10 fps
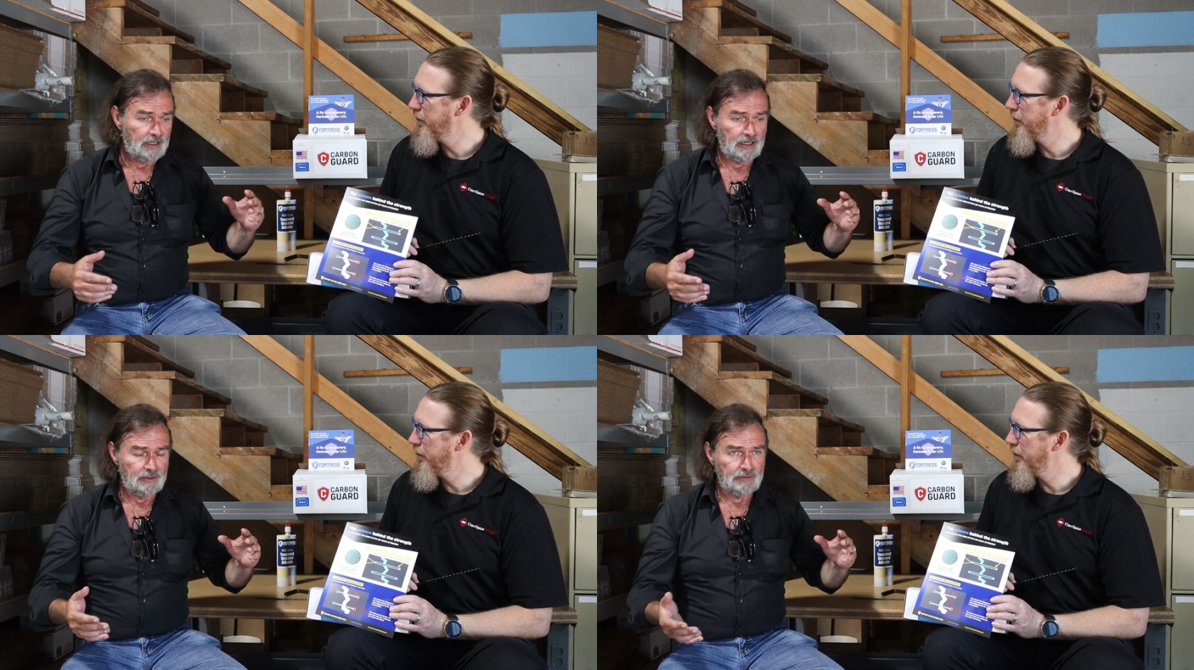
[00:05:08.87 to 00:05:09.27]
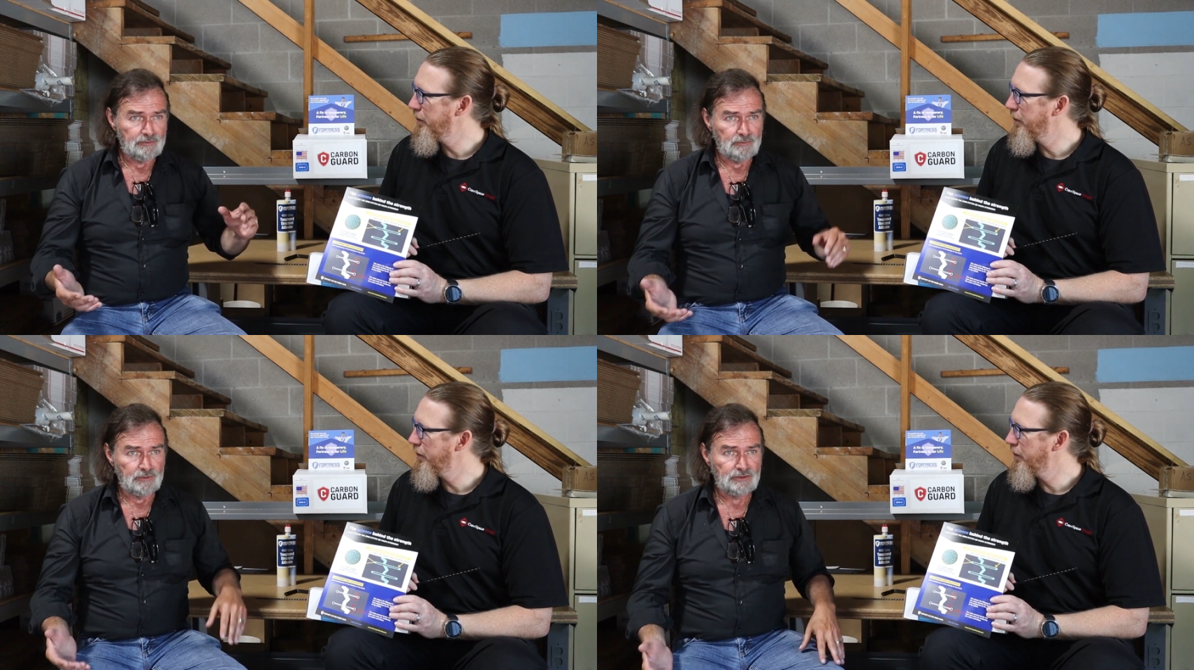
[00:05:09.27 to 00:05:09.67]
Speaker 1: uh,
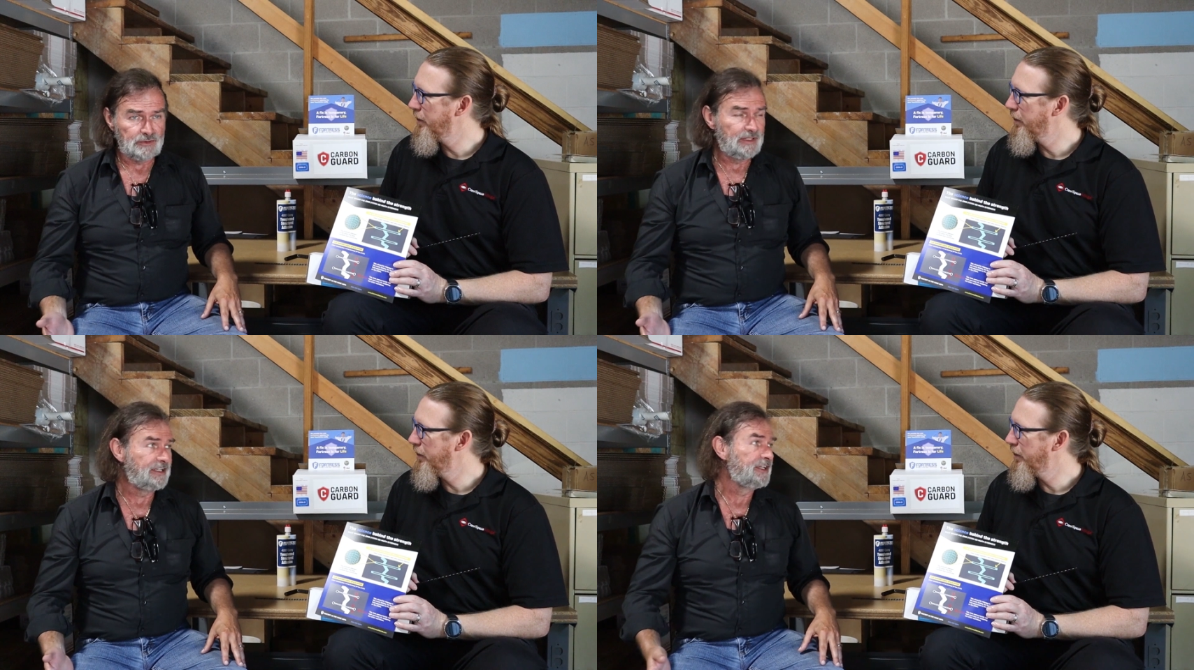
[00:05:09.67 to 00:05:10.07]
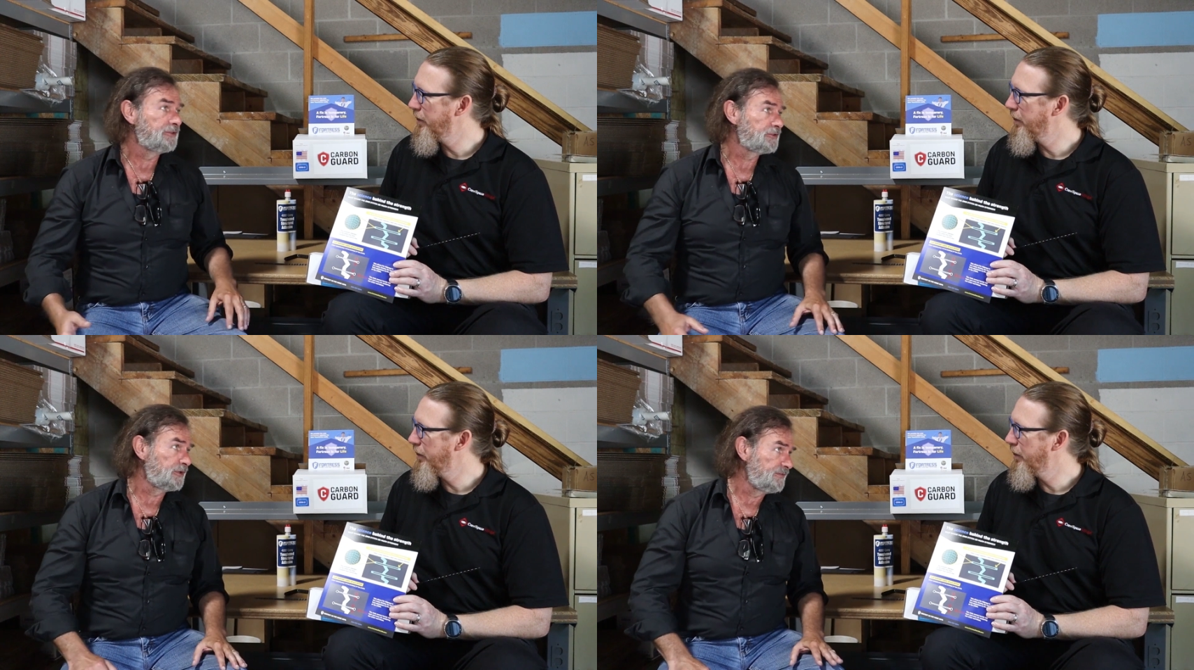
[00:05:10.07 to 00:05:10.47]
which would be a
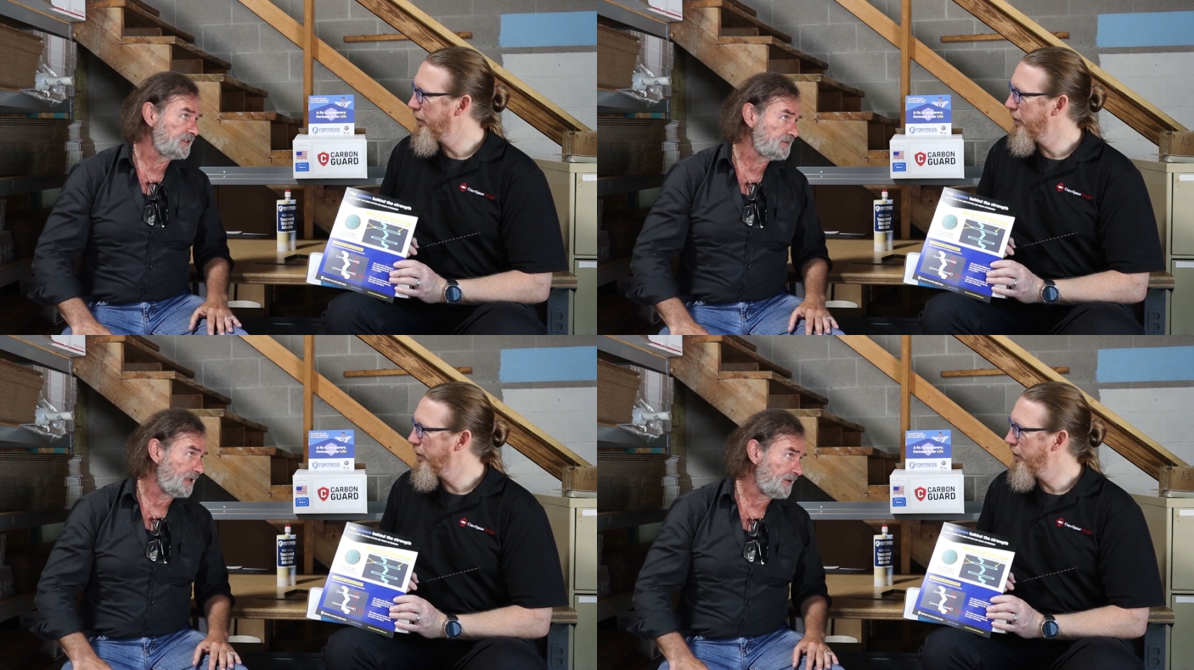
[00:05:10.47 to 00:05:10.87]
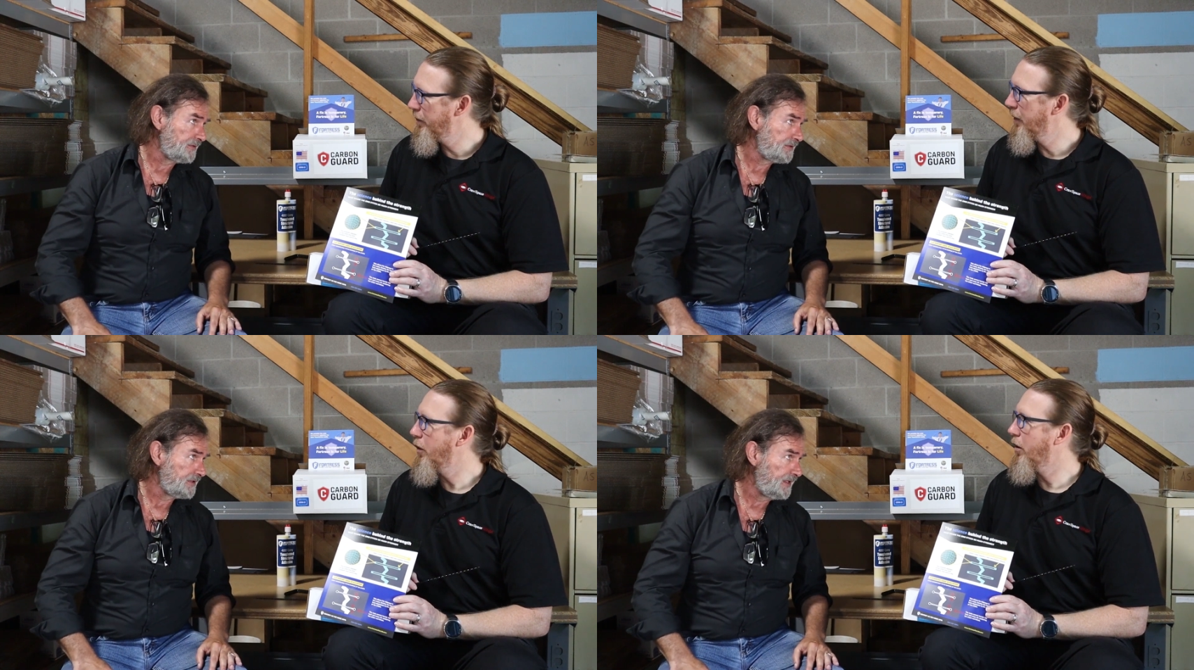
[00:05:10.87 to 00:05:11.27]
near surface mount,
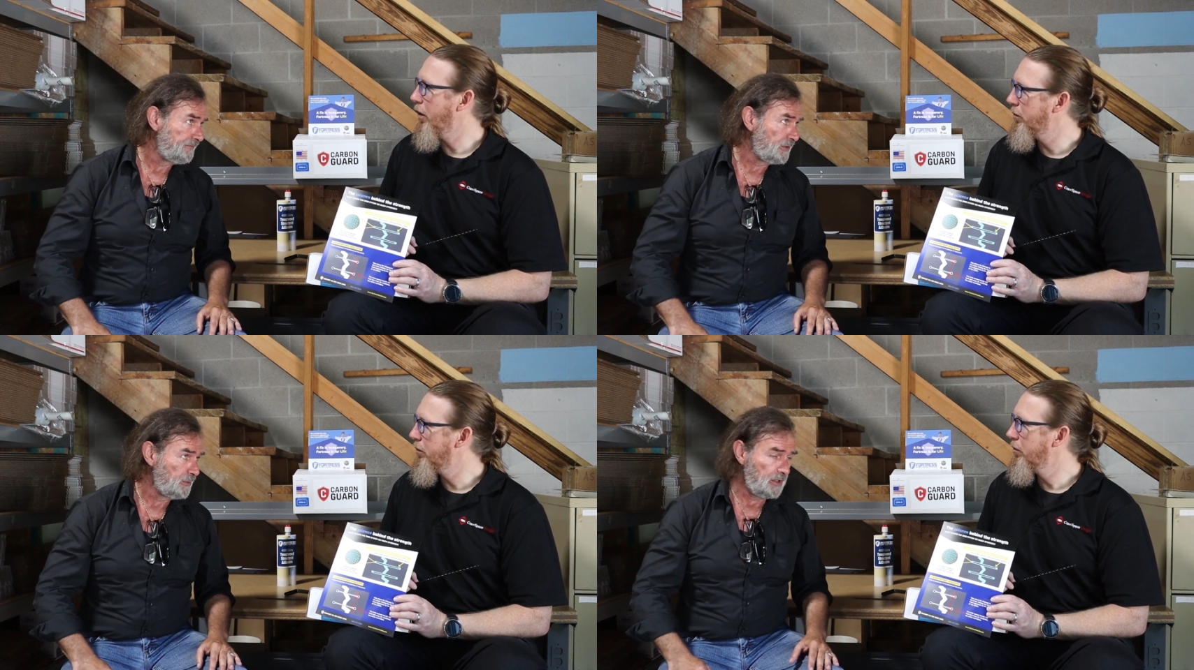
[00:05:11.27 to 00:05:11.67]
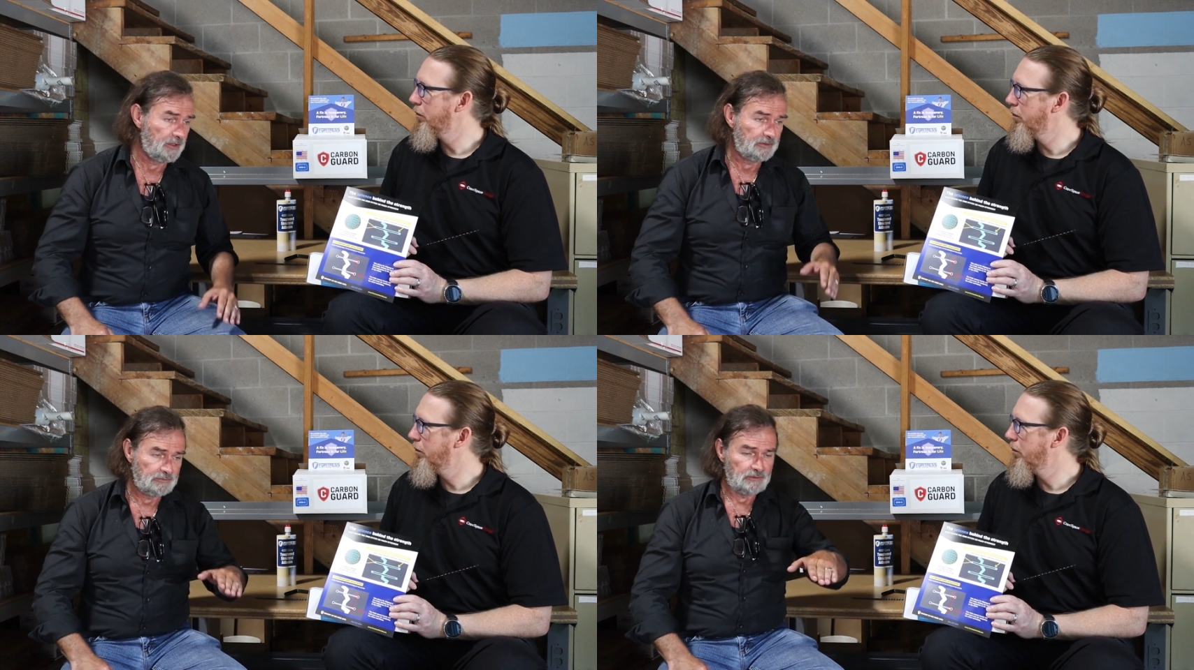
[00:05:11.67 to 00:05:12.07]
okay. if you
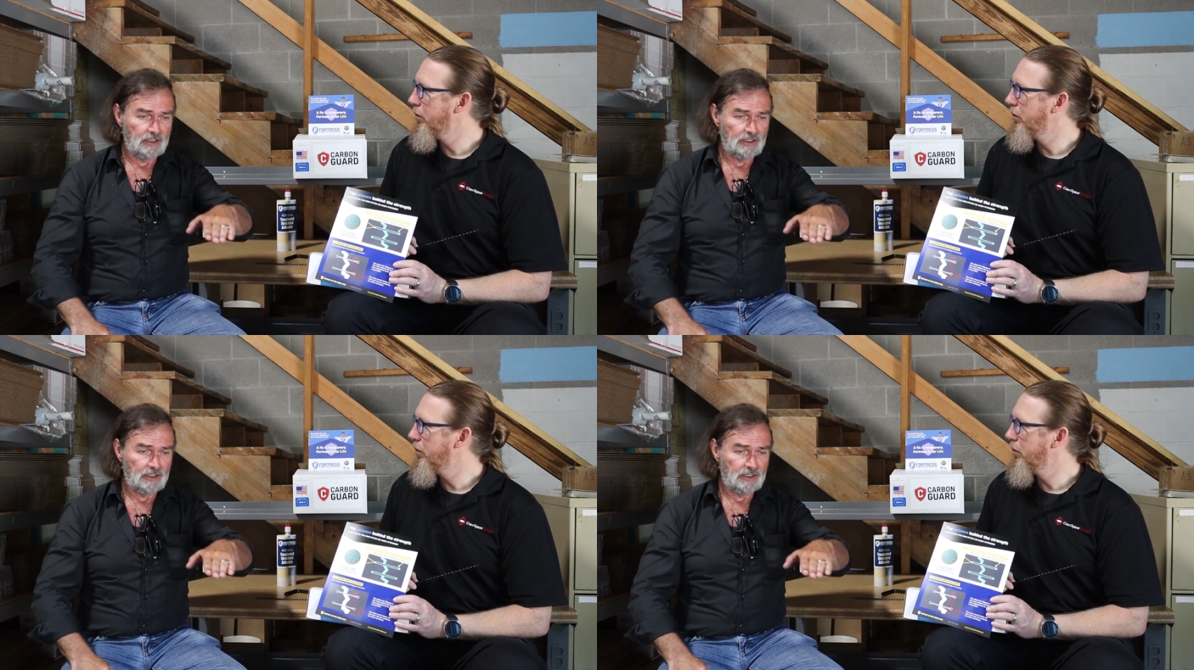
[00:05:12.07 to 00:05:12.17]
will.